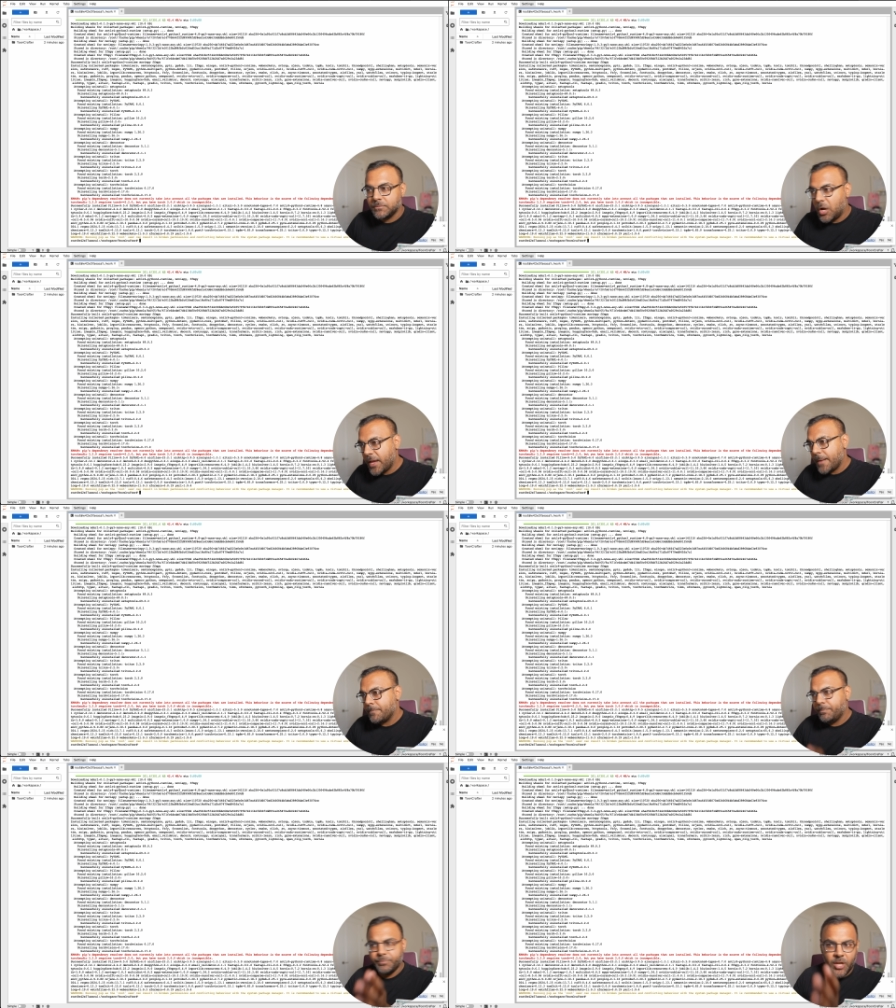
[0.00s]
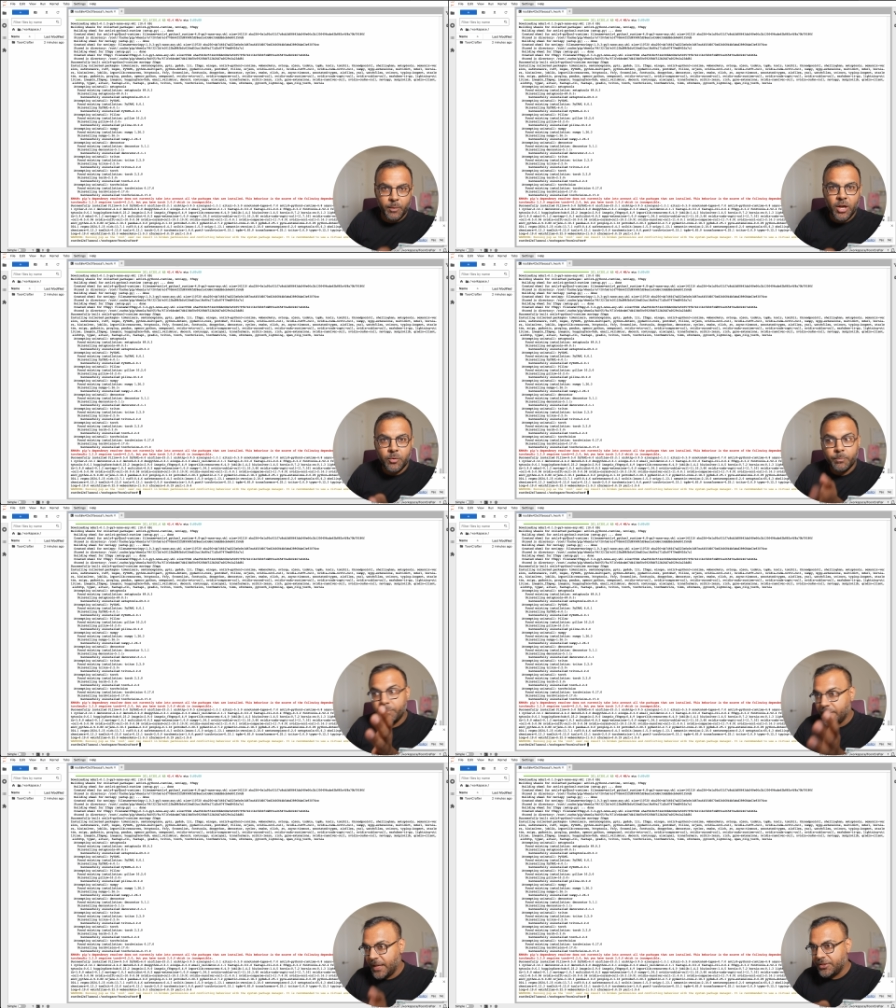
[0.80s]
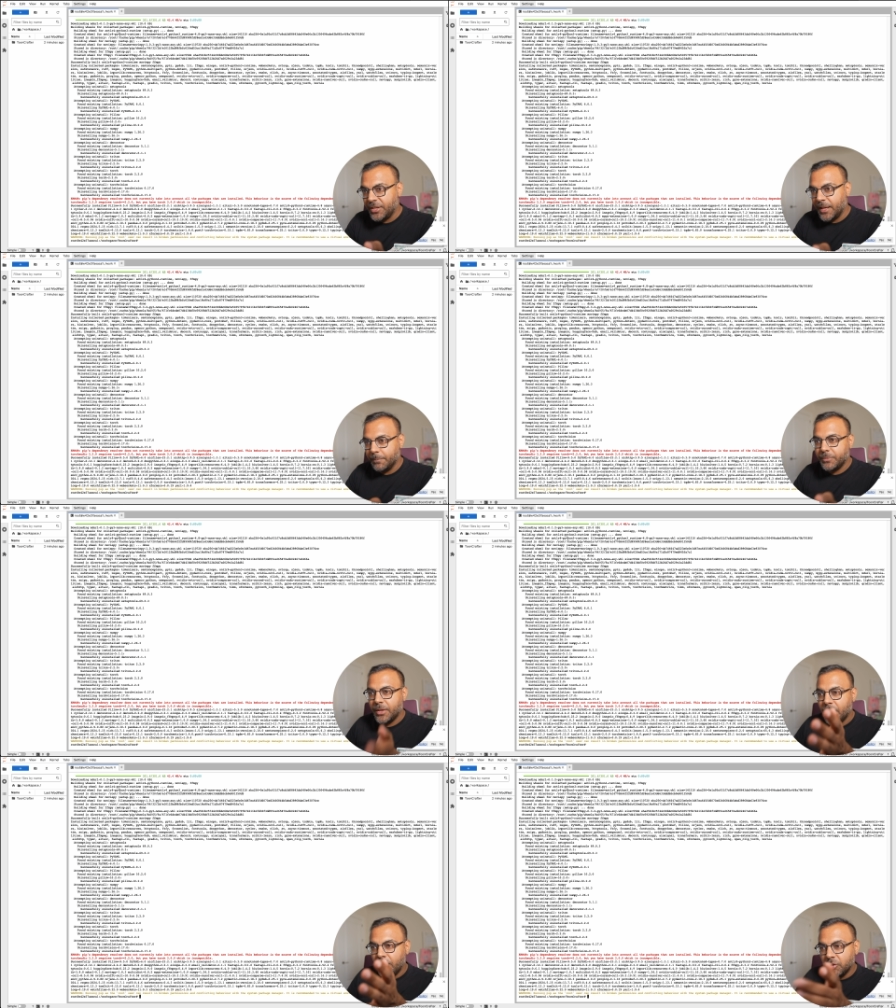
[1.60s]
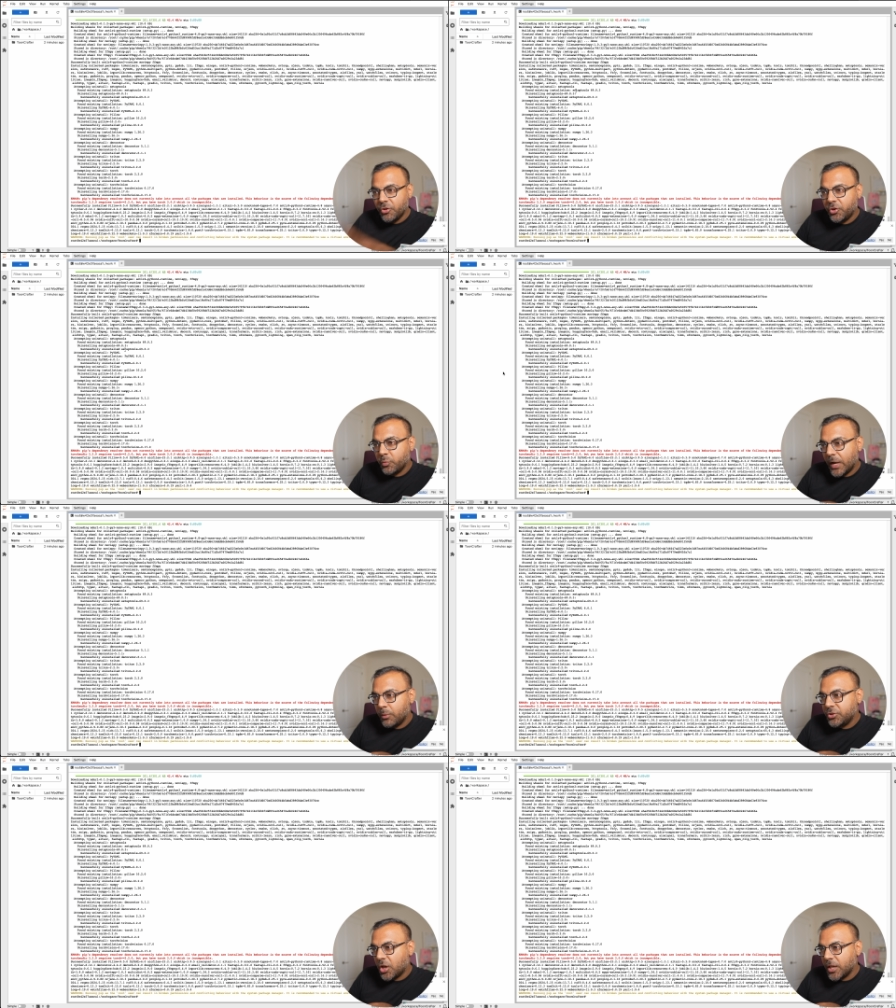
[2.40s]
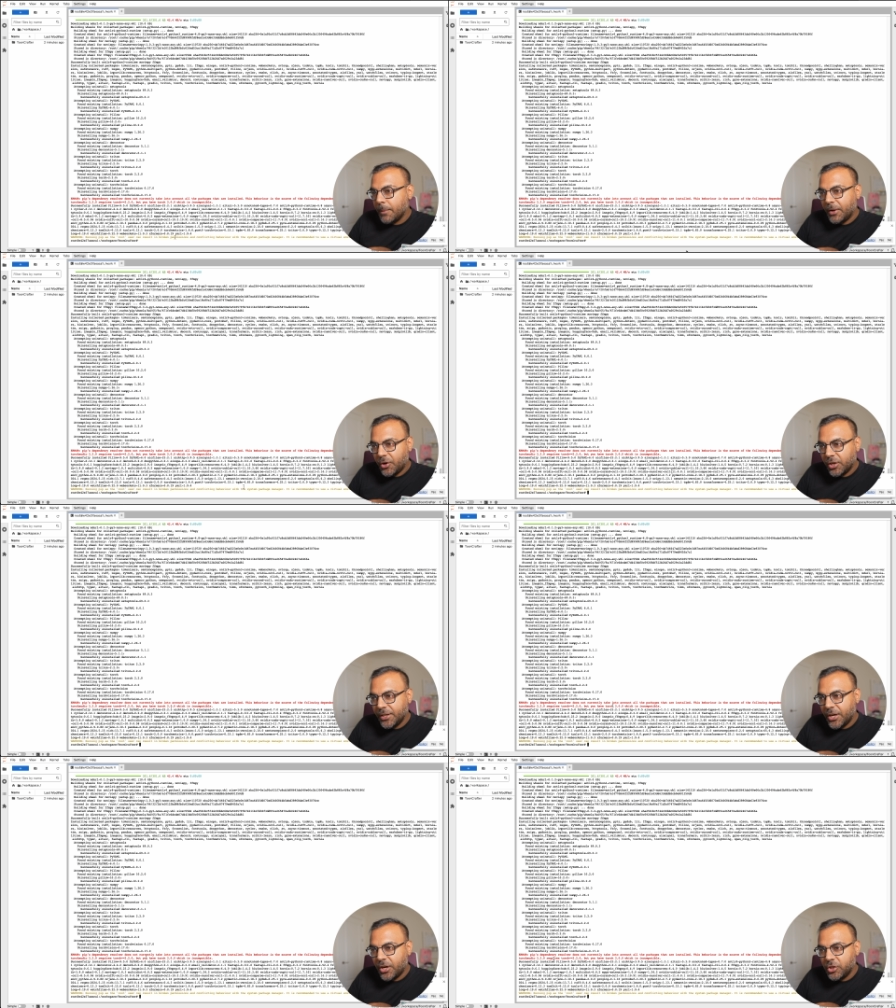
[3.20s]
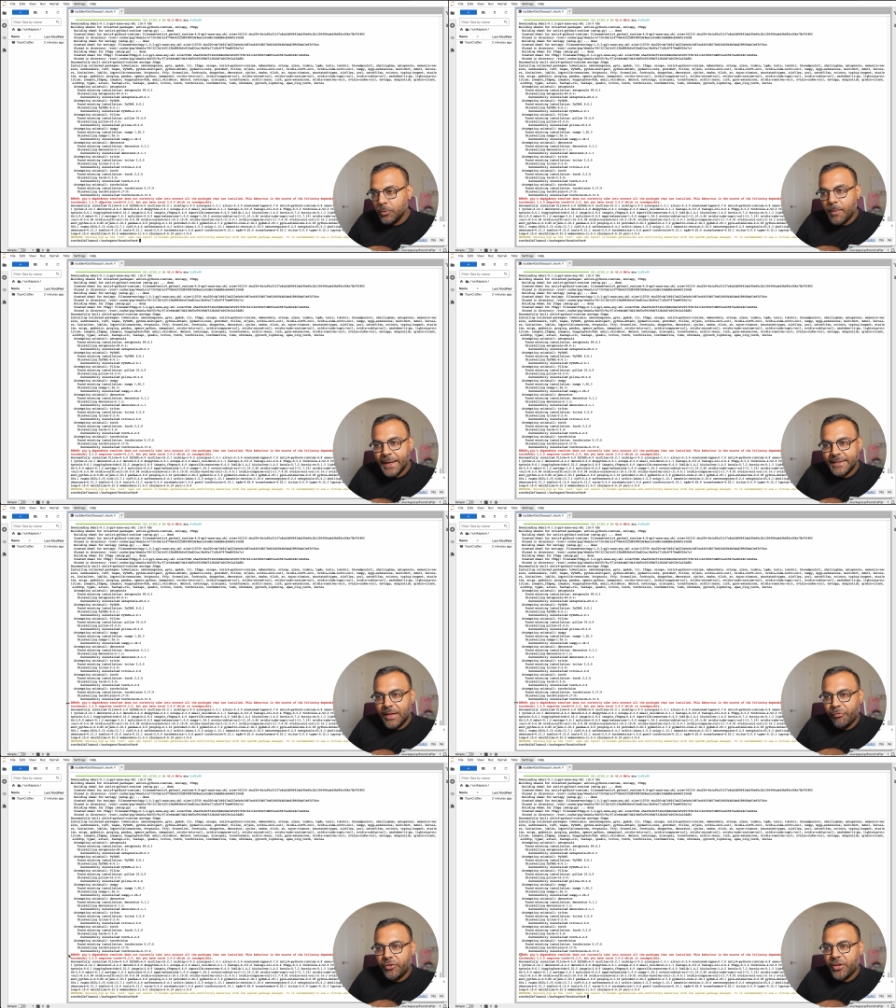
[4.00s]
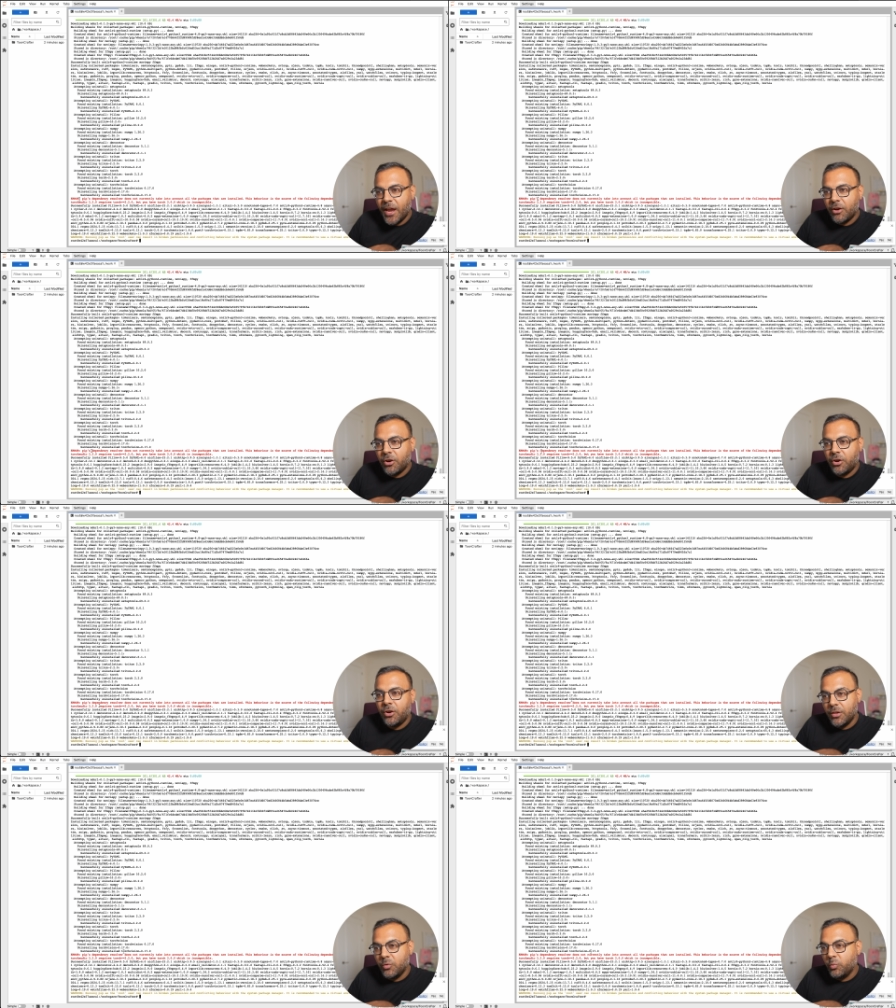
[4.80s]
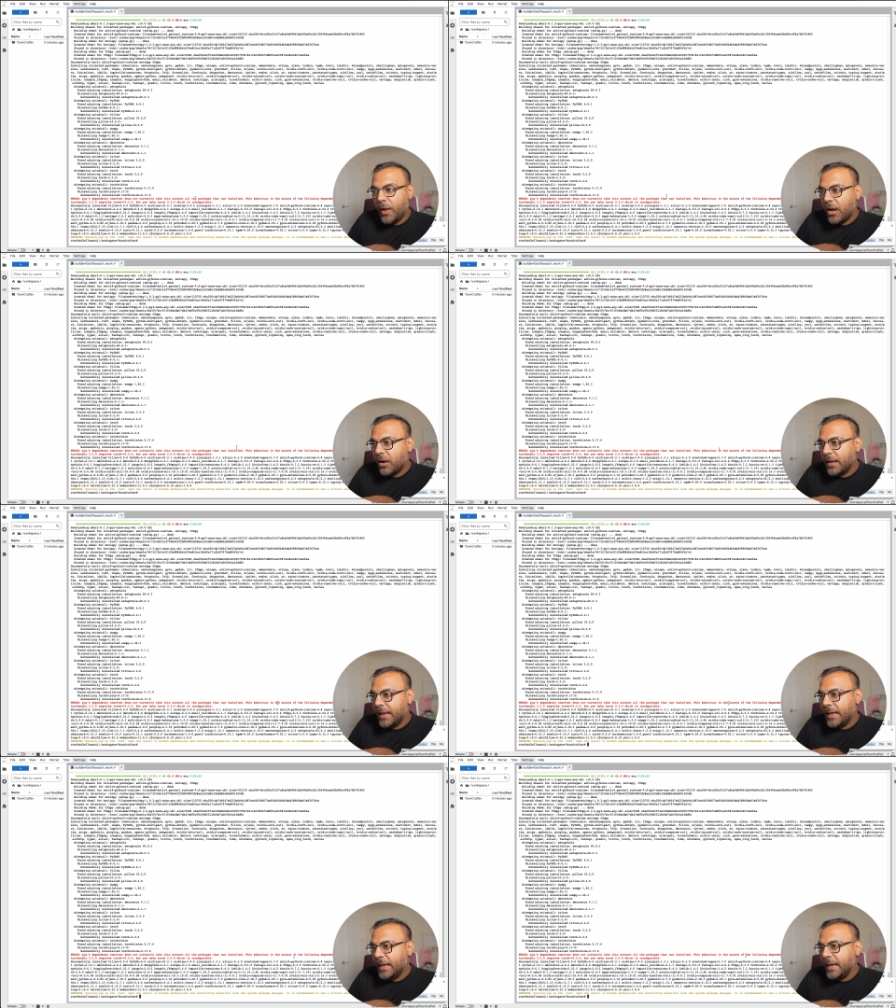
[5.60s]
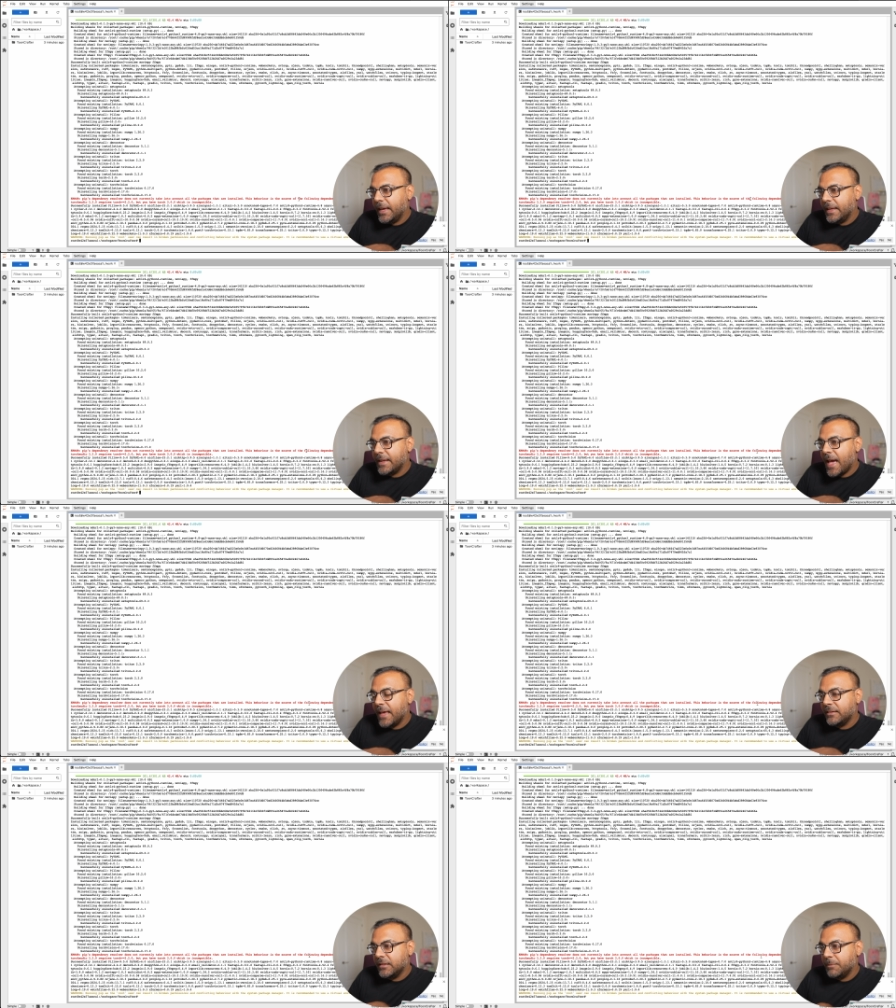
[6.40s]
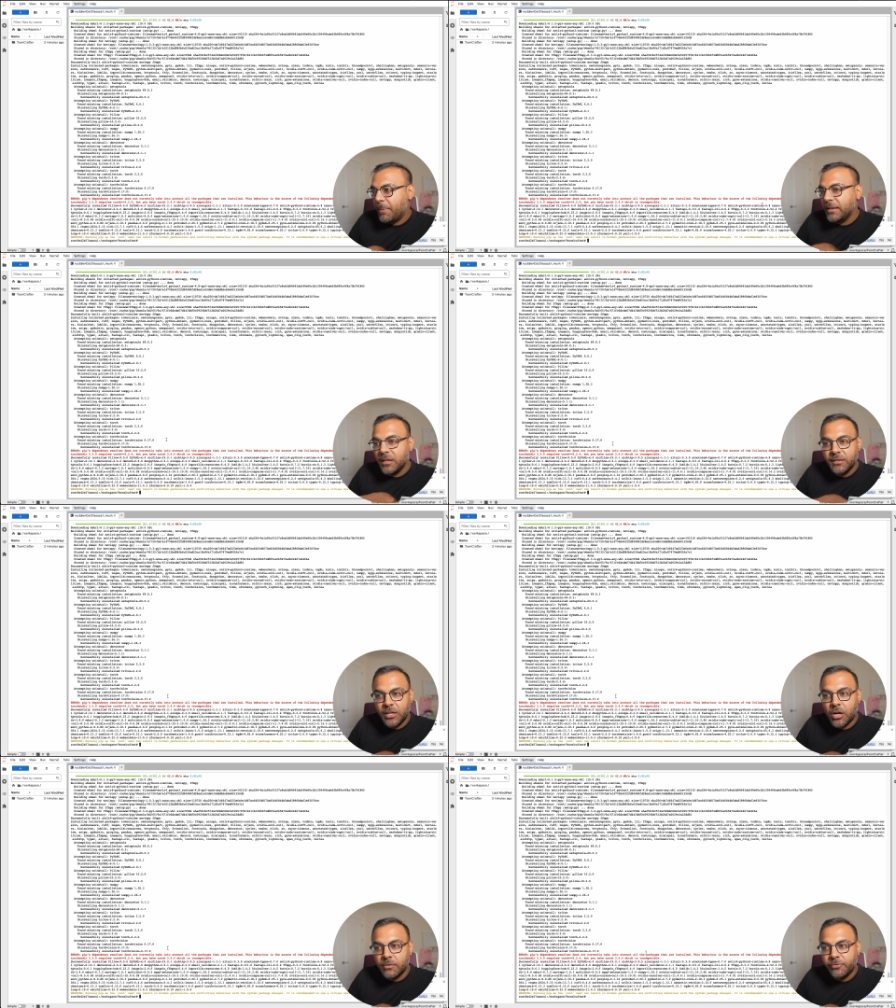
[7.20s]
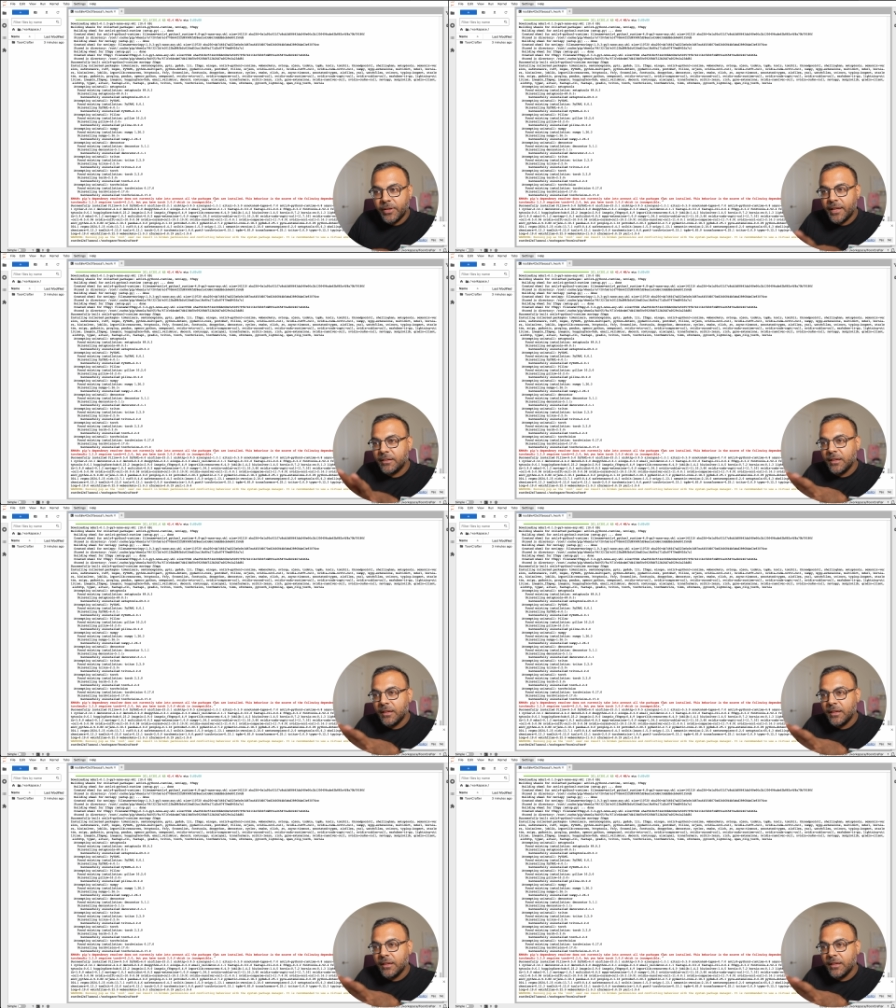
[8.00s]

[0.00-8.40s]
Okay, there we go. It's done. So this is what I was talking about earlier. You might get this error where it has a dependency conflict.